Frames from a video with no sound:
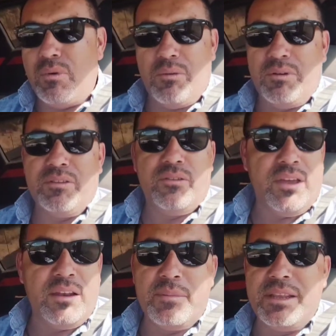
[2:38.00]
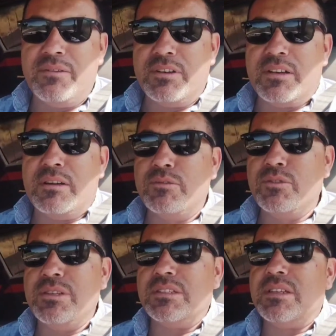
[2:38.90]
why would anybody even come
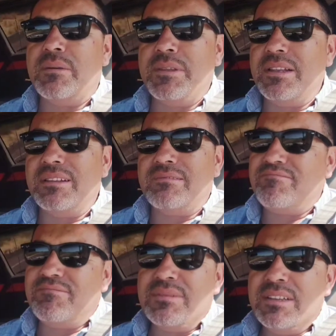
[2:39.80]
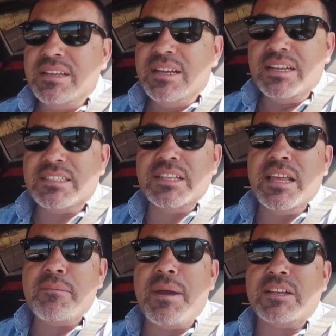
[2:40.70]
do this? I mean, it's
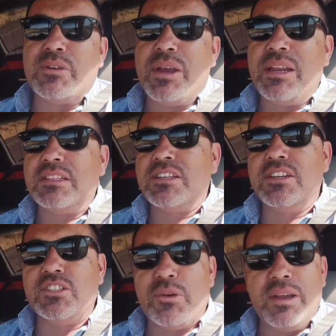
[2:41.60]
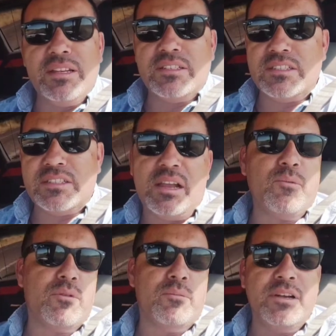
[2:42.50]
not a bad trade. It's a good trade. It's just
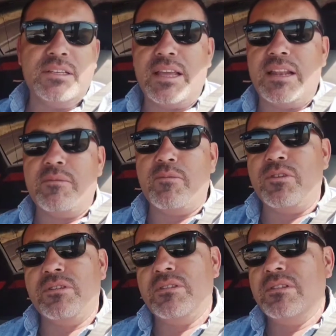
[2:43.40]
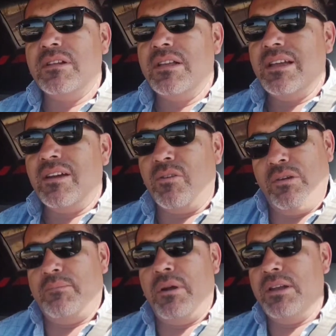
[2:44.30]
not where the money's at anymore,
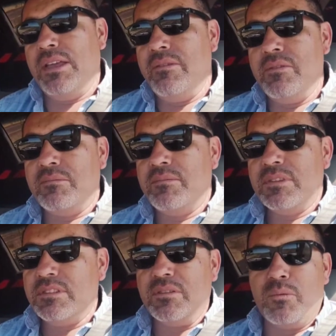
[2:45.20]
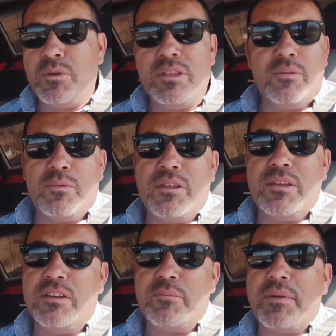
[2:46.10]
or probably ever. This is a really,
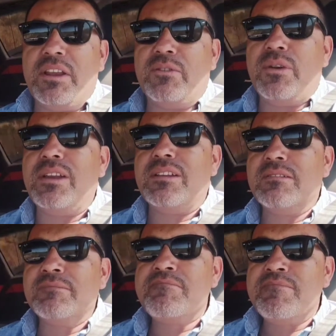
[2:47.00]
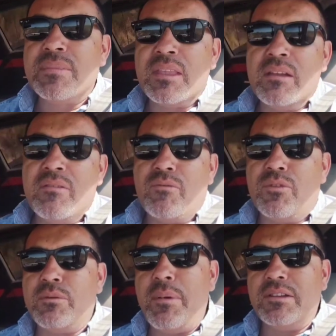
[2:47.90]
really underpaid trade
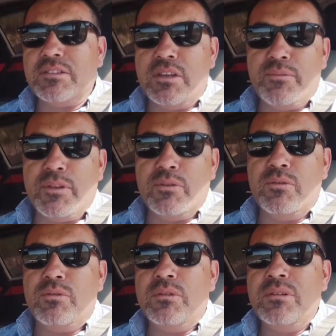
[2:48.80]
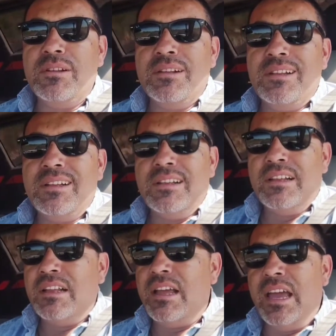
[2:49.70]
for the amount of stuff we do
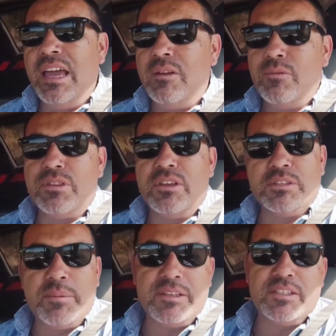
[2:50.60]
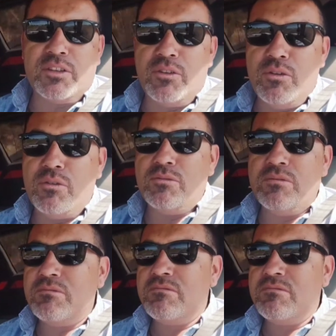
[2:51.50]
and what they expect us to know.